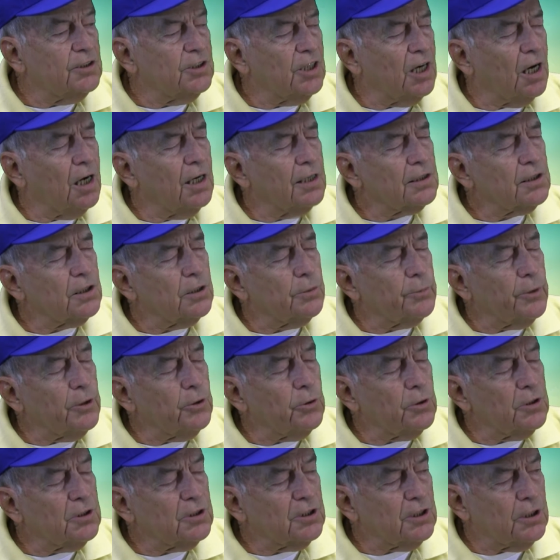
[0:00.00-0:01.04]
John
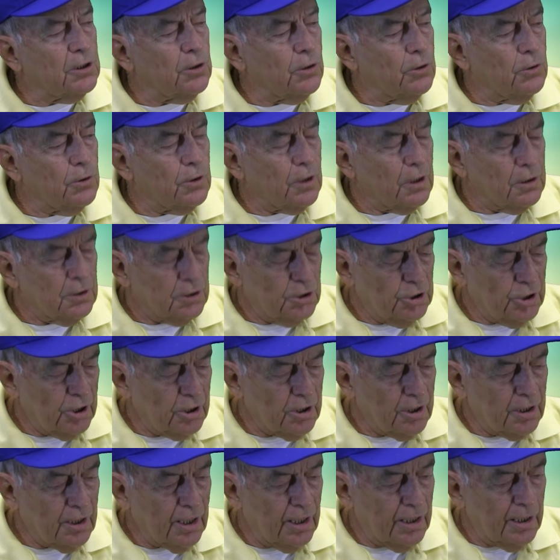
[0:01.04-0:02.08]
community on a
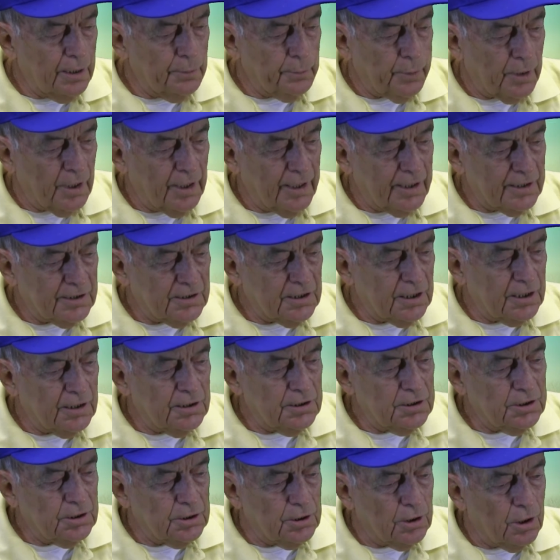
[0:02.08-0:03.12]
sugarcane
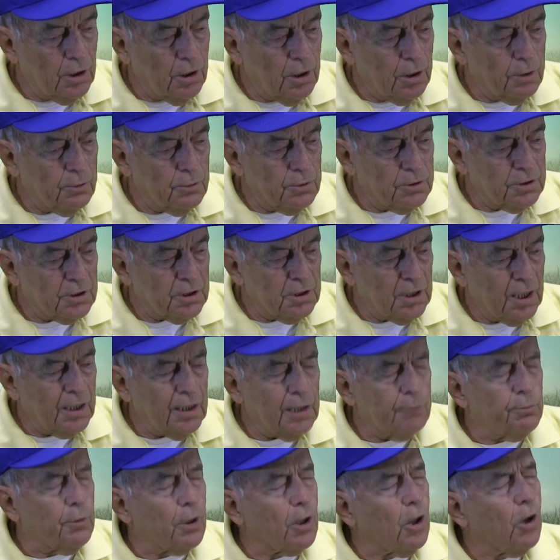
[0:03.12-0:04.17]
plantation. It was
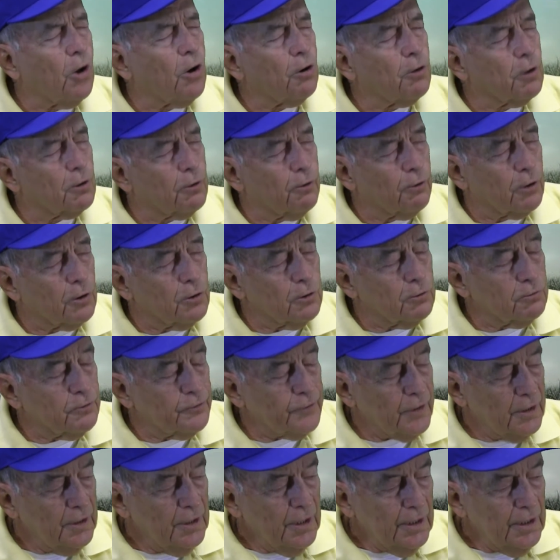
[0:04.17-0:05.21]
named Laurel
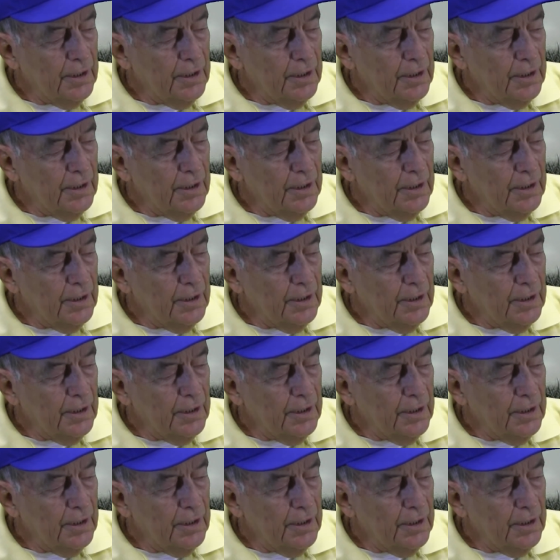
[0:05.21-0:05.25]
Grove.